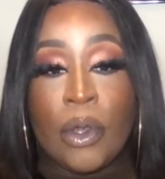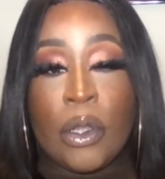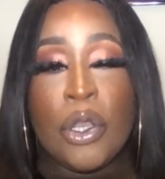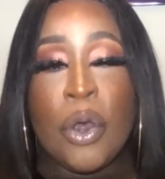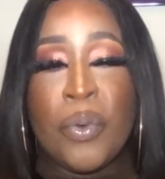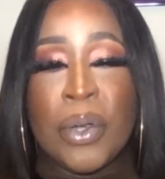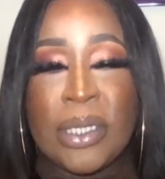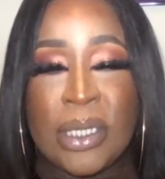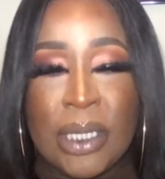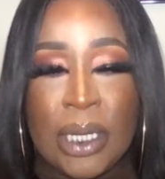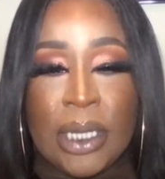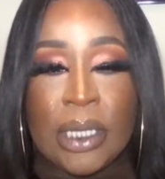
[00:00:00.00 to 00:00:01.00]
The
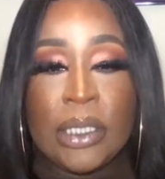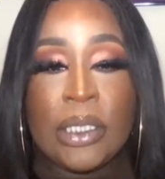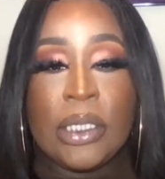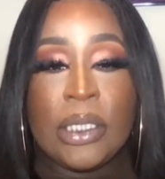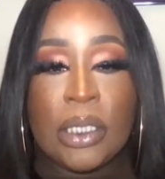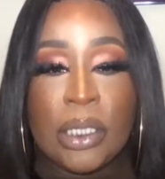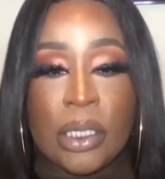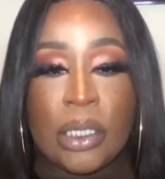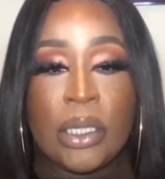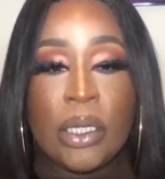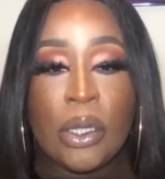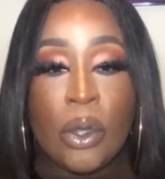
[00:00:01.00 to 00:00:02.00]
receipts
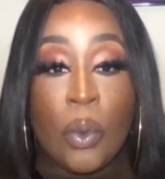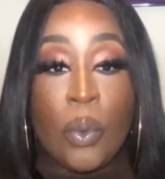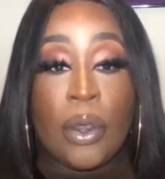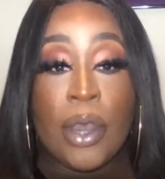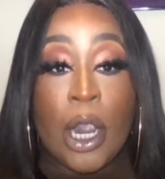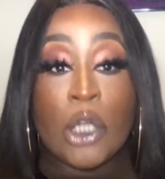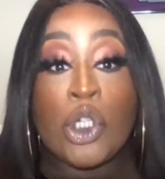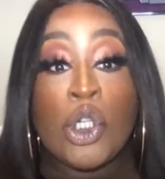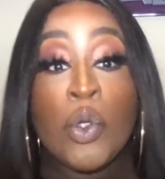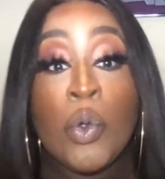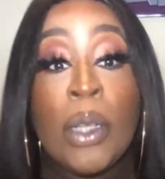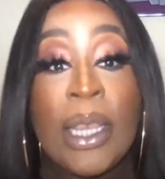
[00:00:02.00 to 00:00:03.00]
where there are
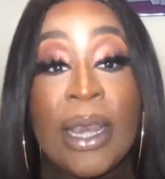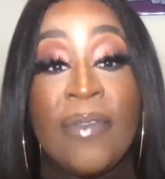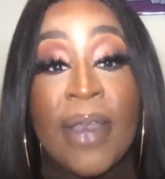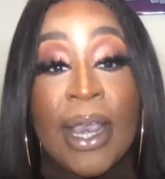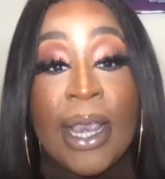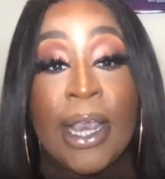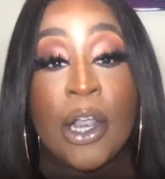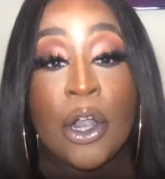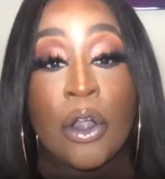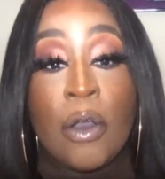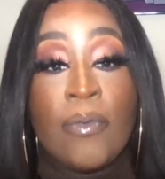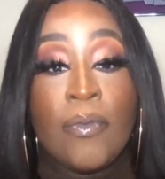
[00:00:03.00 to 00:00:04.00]
2 live-in
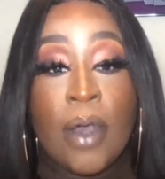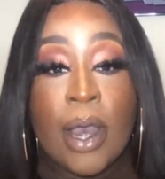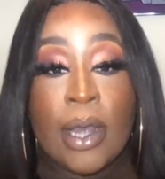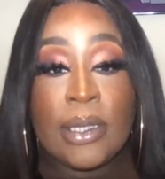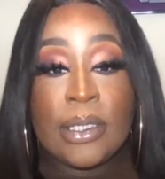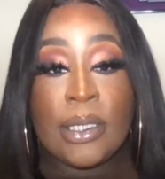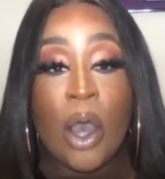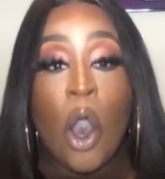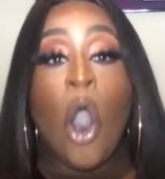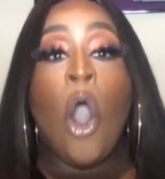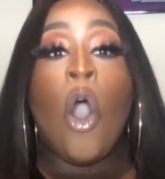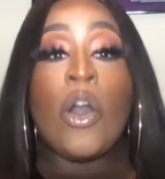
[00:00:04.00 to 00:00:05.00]
girlfriends
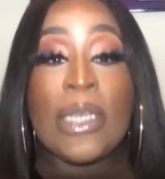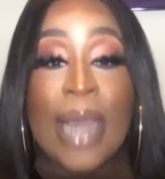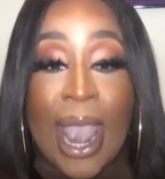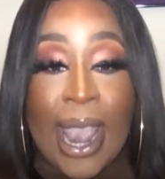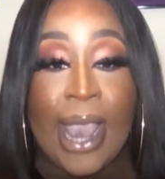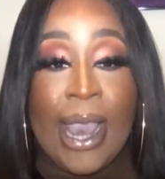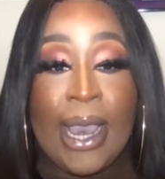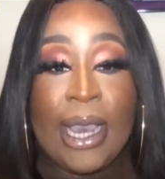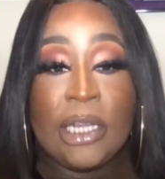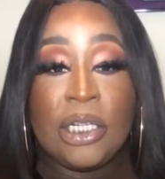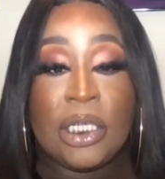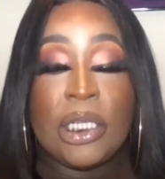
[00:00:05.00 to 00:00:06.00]
on that
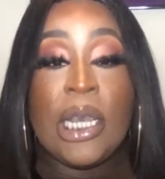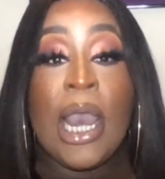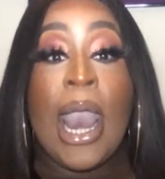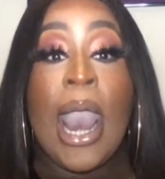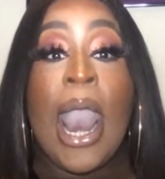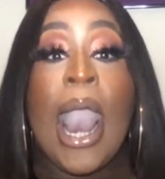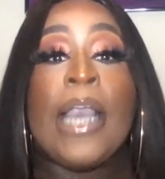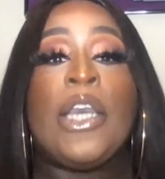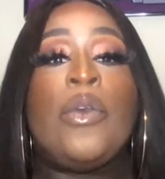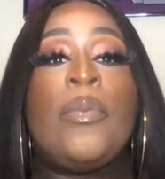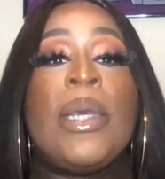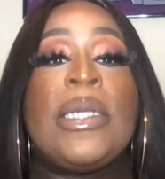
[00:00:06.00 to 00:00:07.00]
age. And
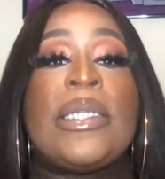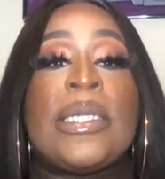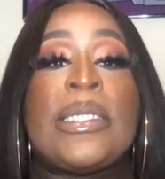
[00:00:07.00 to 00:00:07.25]
you mean to